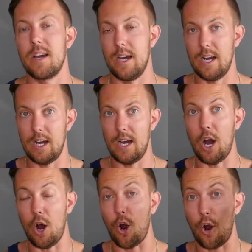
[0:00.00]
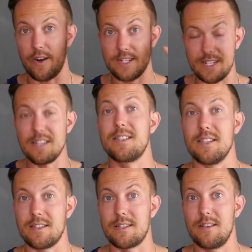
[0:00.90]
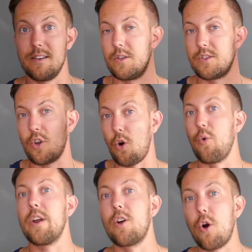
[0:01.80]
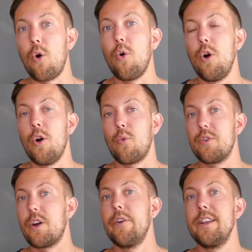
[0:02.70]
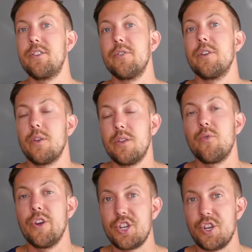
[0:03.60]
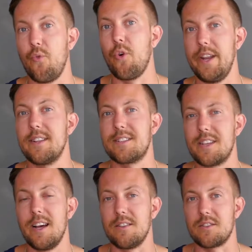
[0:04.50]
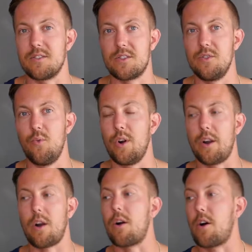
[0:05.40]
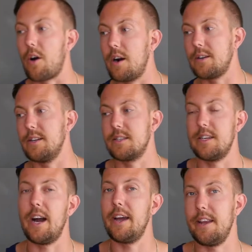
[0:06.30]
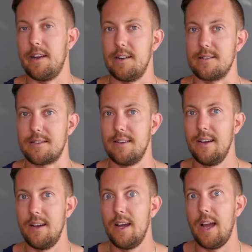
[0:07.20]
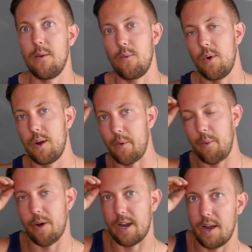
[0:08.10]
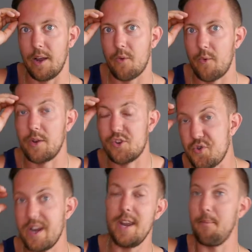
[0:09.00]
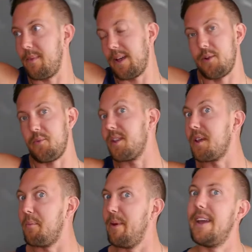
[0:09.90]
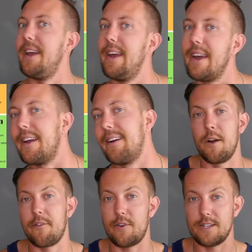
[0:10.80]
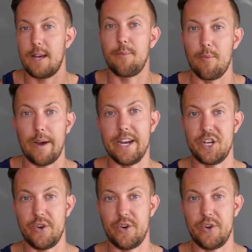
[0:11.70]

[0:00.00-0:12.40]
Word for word: uh, our senses so we go with our intu intuition, what it tells us to, what our heart is guiding us, and where we wanna. We dream like really big. For example, my